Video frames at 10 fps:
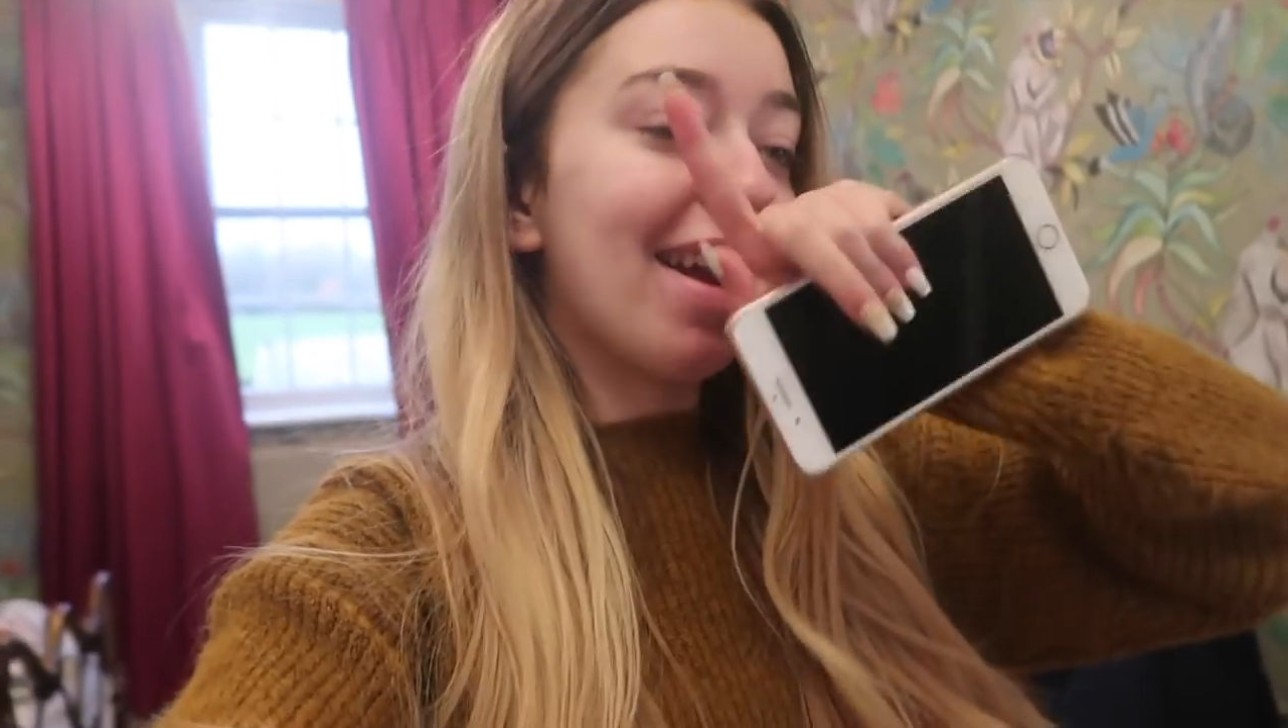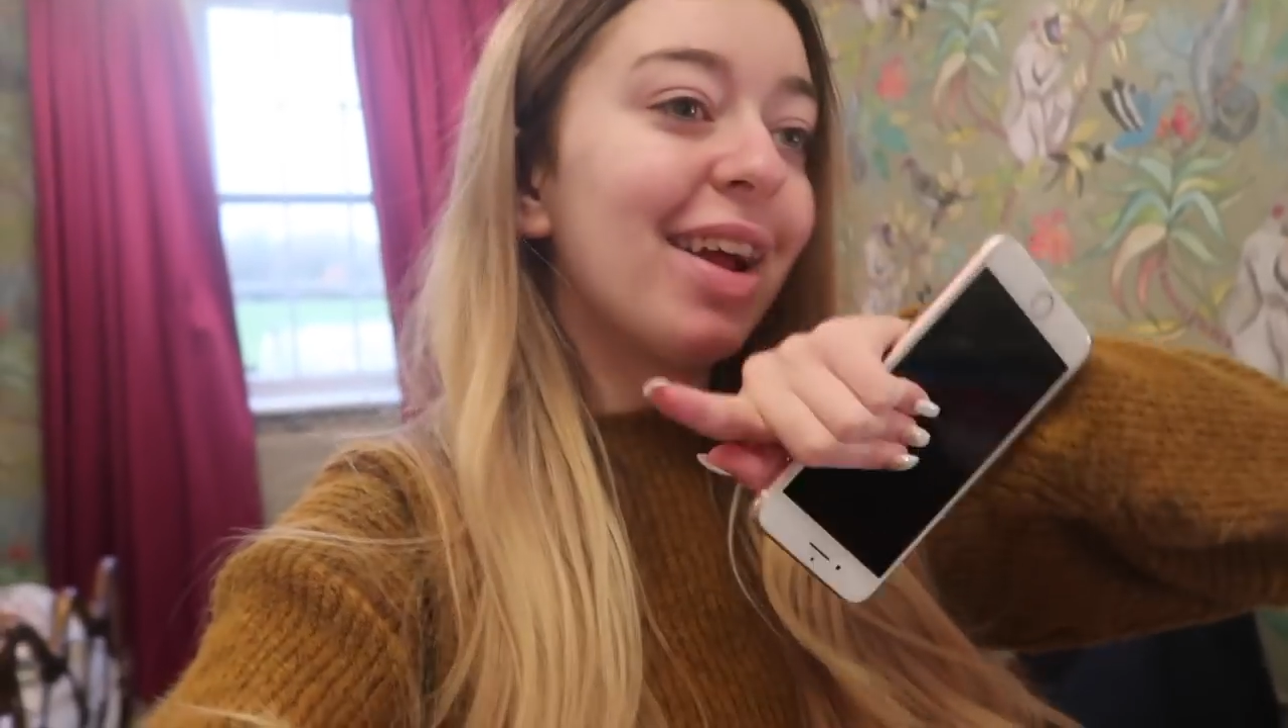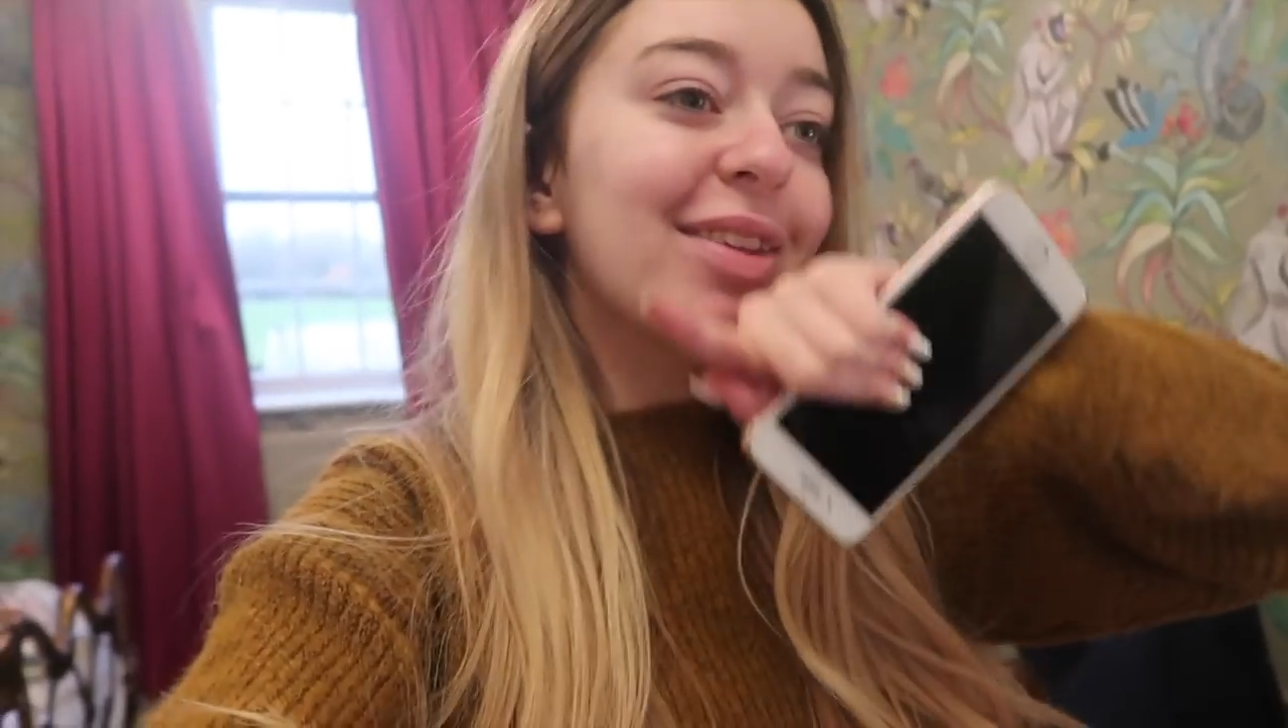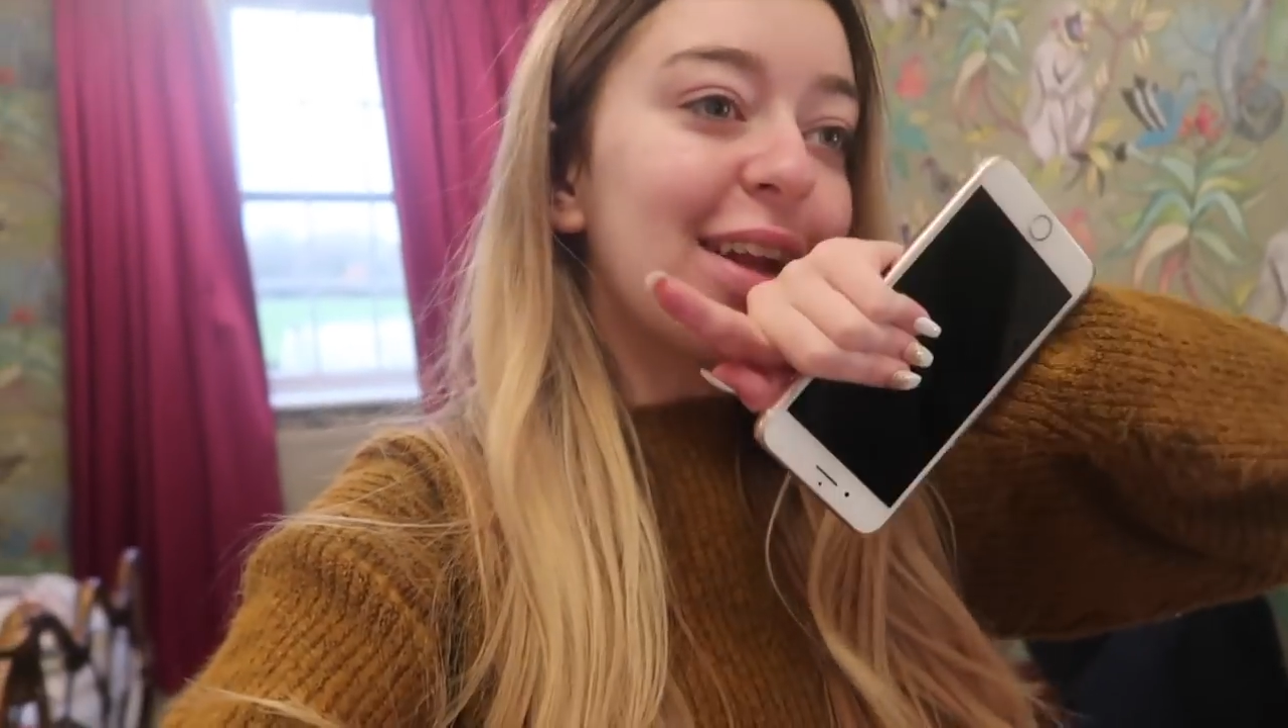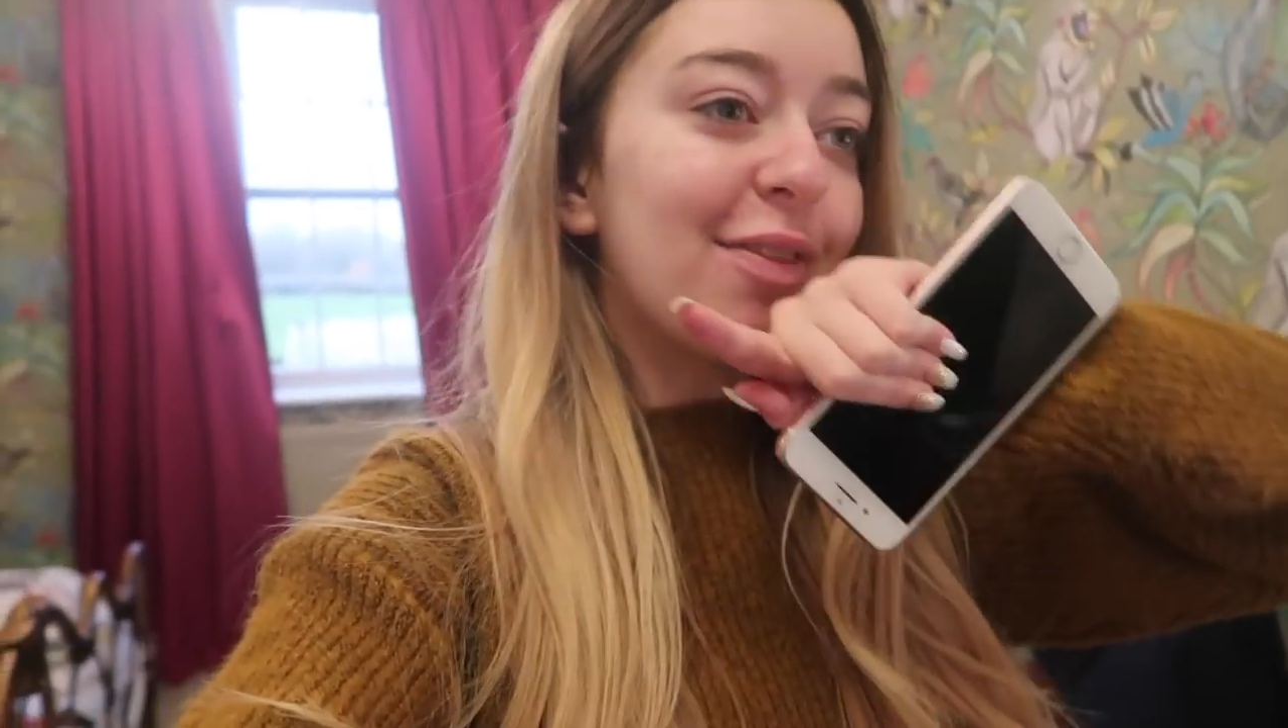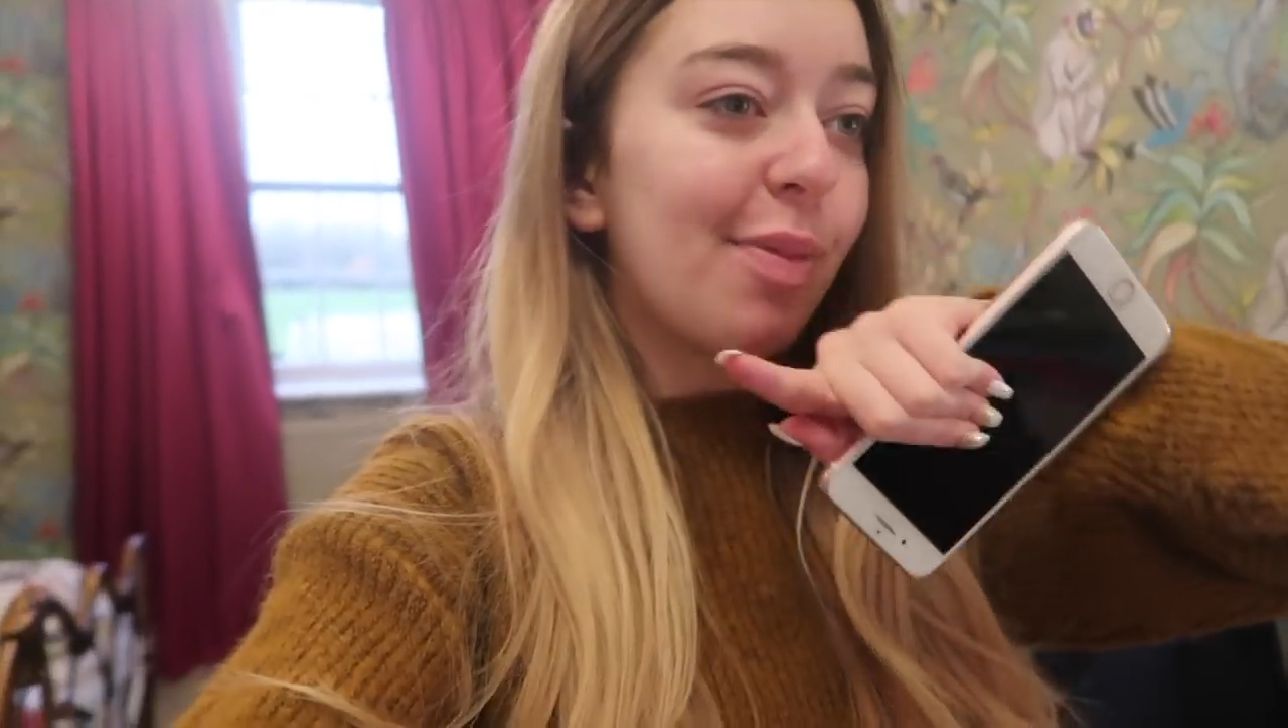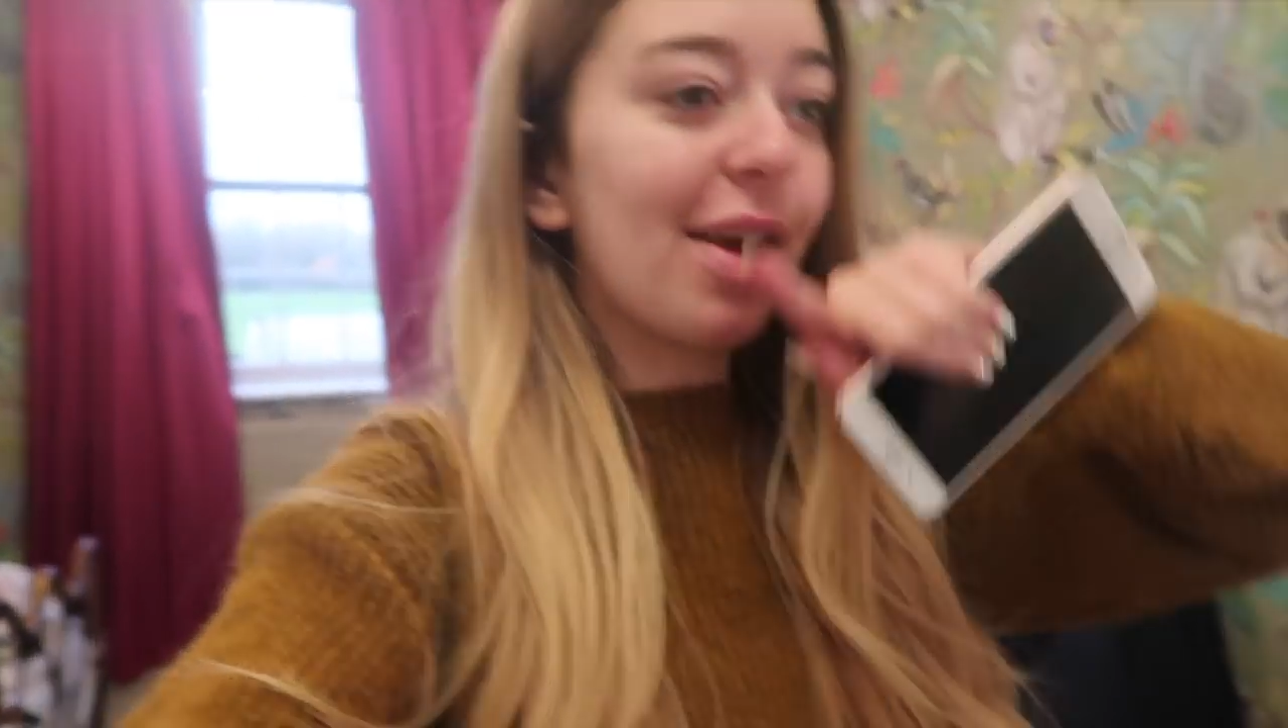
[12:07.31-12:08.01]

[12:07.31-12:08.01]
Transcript: let's go down for